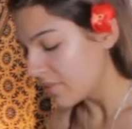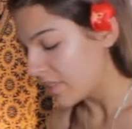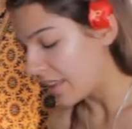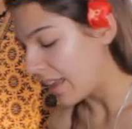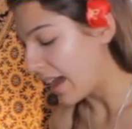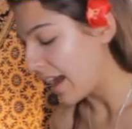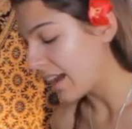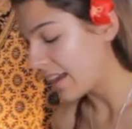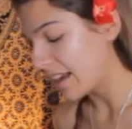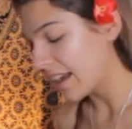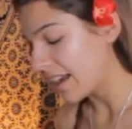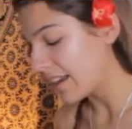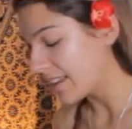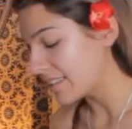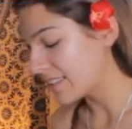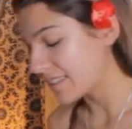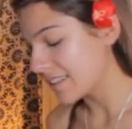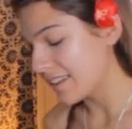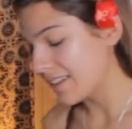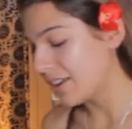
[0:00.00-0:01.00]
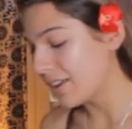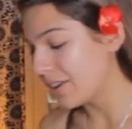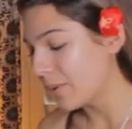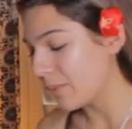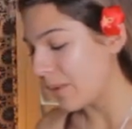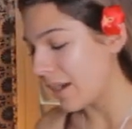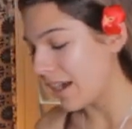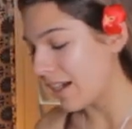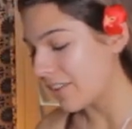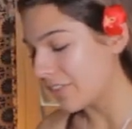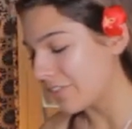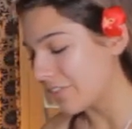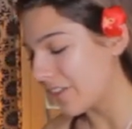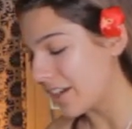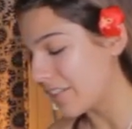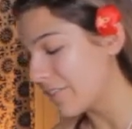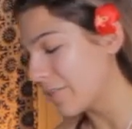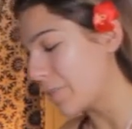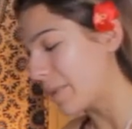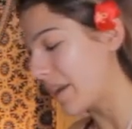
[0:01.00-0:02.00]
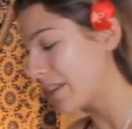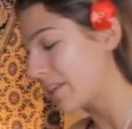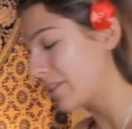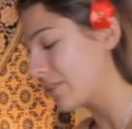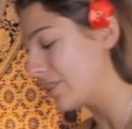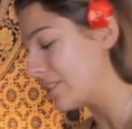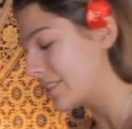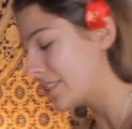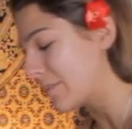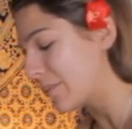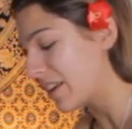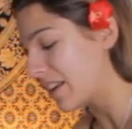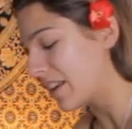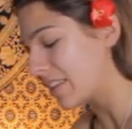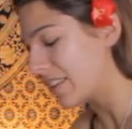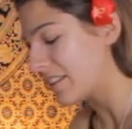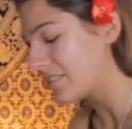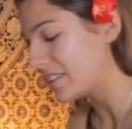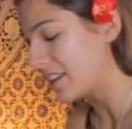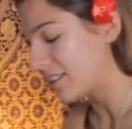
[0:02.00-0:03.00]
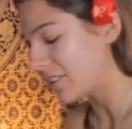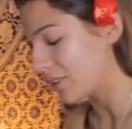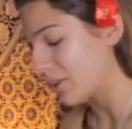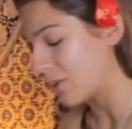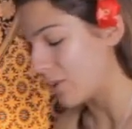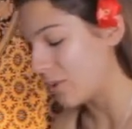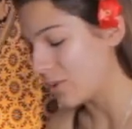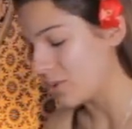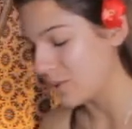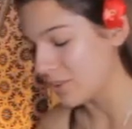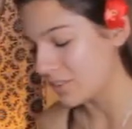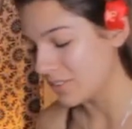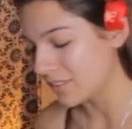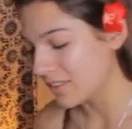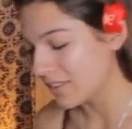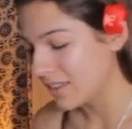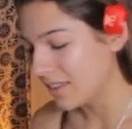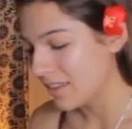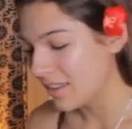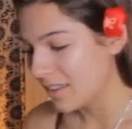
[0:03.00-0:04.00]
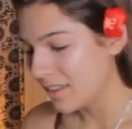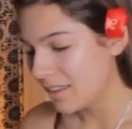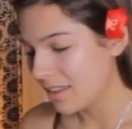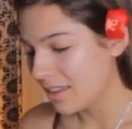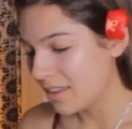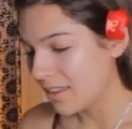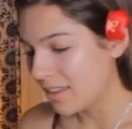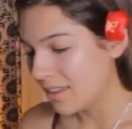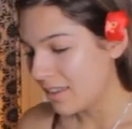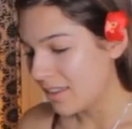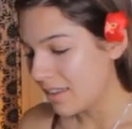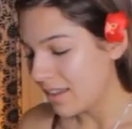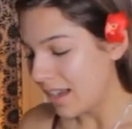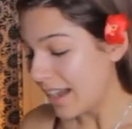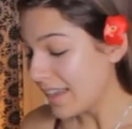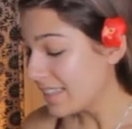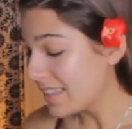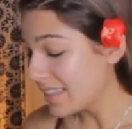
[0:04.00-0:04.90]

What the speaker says: Yeah, guys. Oh, wow. Five of Pentacles. Somebody got left out in the cold. I